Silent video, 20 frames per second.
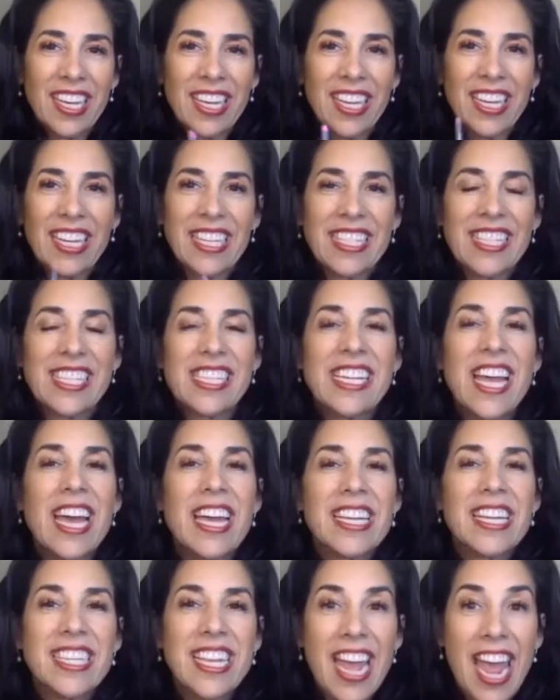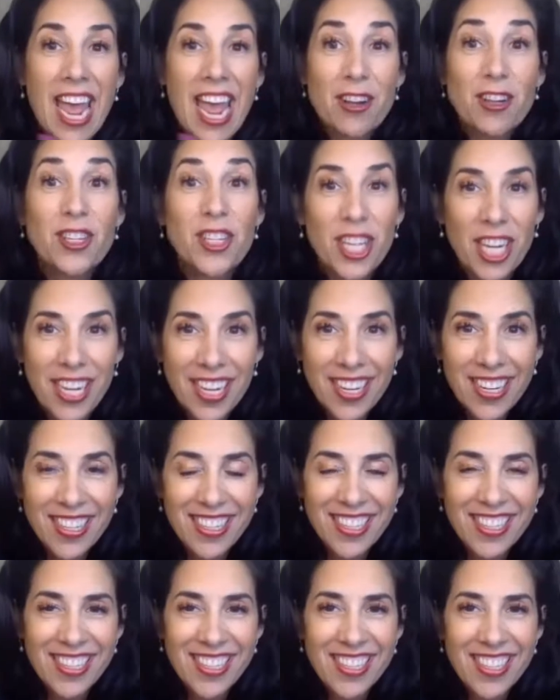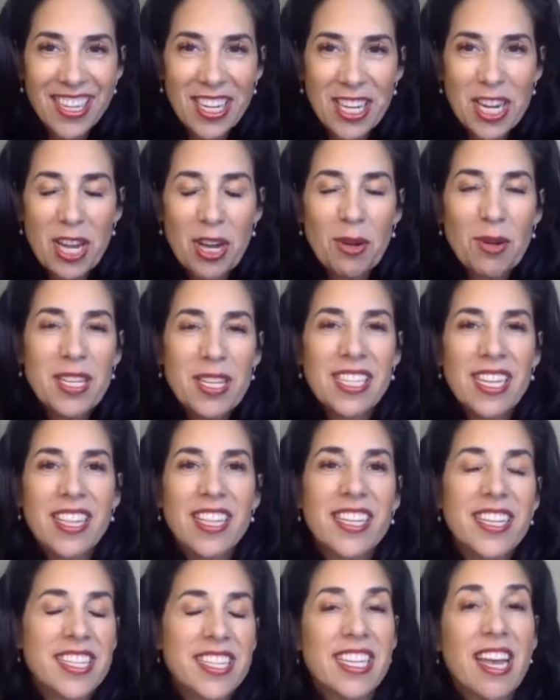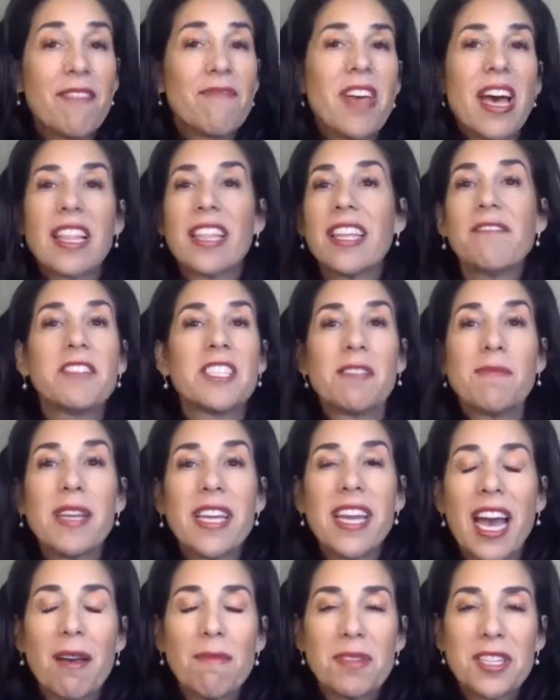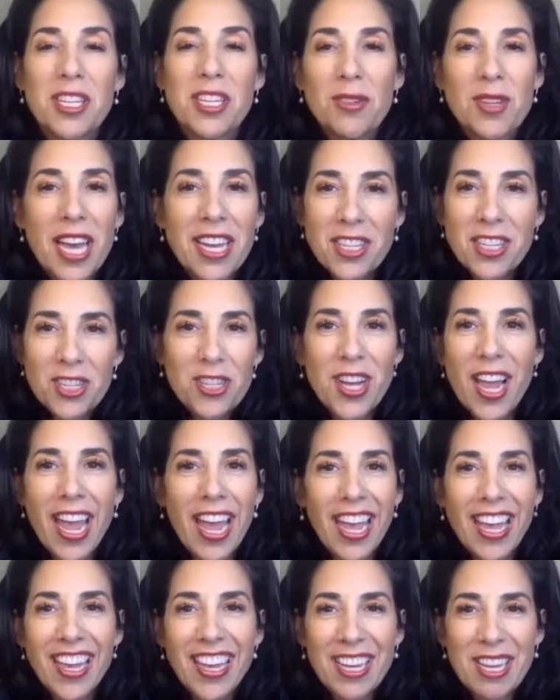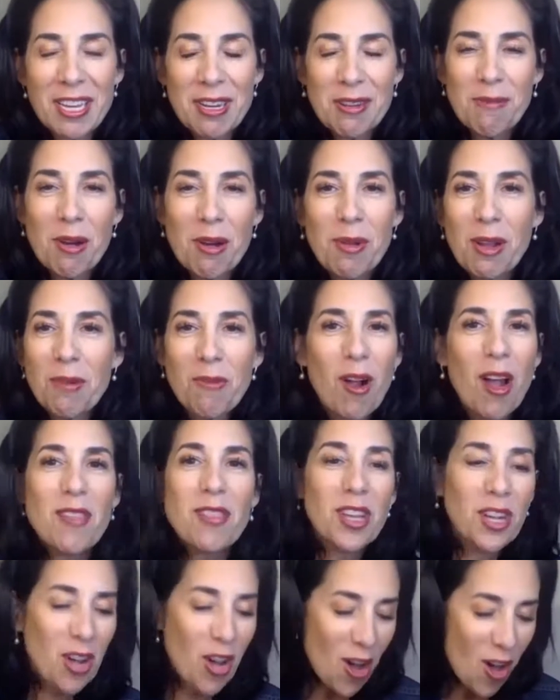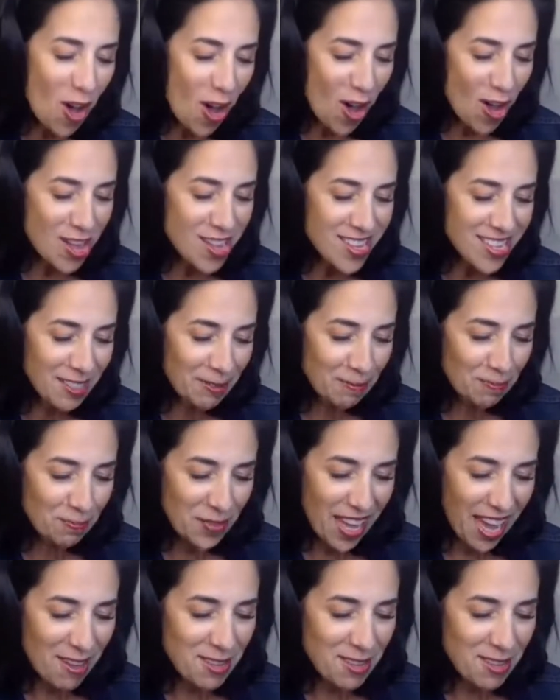extend energy? The stuff that lifts me up. So yesterday, when we were on the call, I